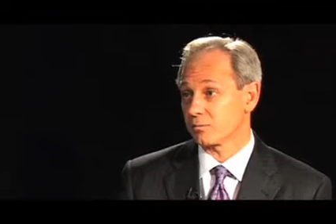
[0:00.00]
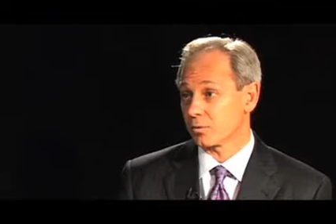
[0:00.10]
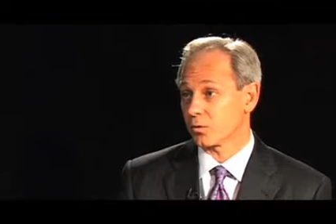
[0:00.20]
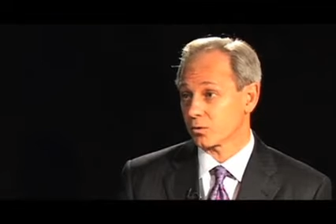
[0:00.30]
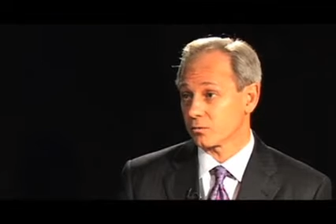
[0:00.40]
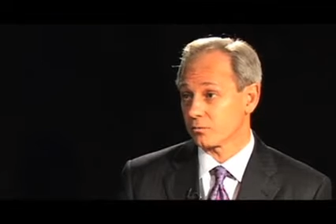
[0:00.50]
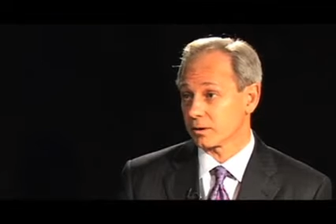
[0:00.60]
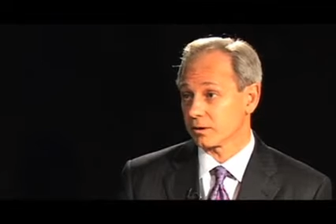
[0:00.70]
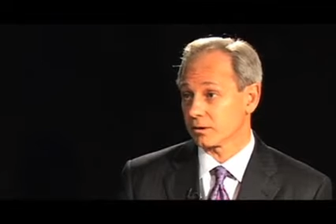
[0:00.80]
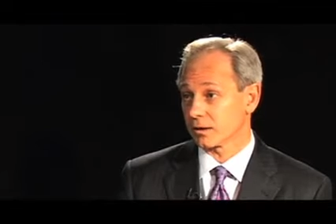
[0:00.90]
important,
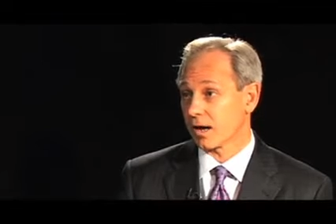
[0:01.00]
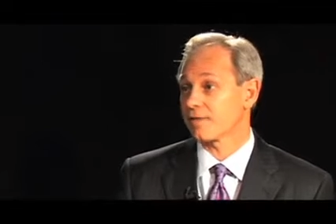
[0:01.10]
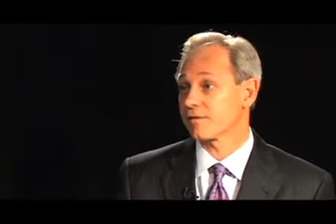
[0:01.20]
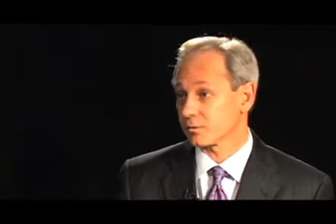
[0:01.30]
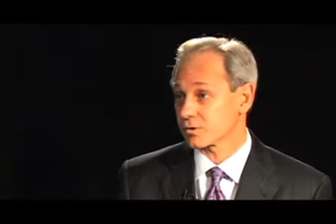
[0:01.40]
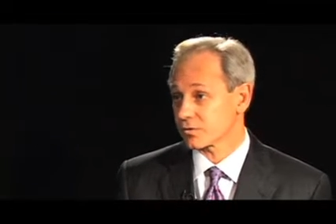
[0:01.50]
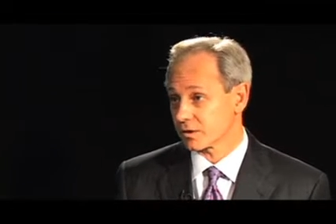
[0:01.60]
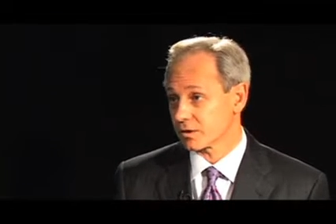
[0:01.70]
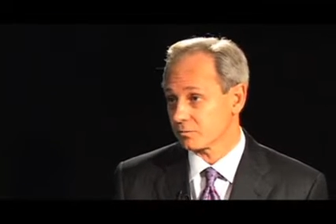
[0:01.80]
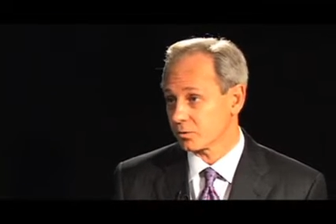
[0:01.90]
Bill, and I felt was
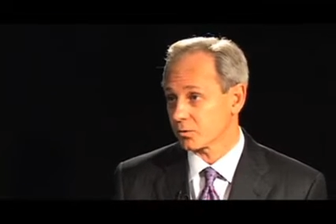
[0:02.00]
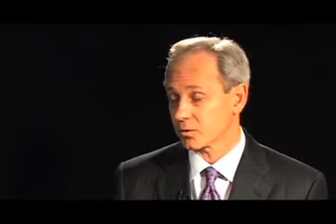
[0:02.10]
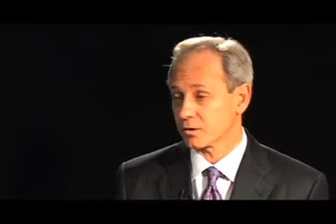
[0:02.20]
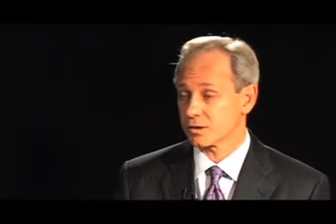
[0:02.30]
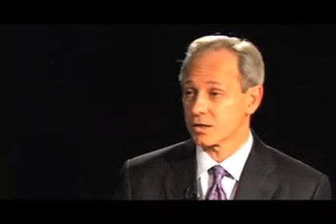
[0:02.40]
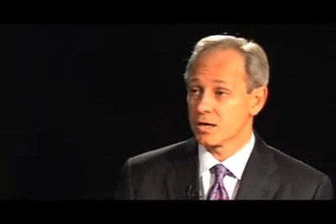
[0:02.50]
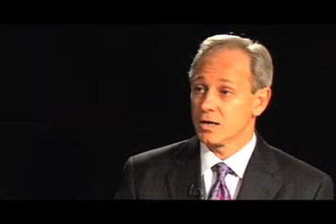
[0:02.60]
really important, is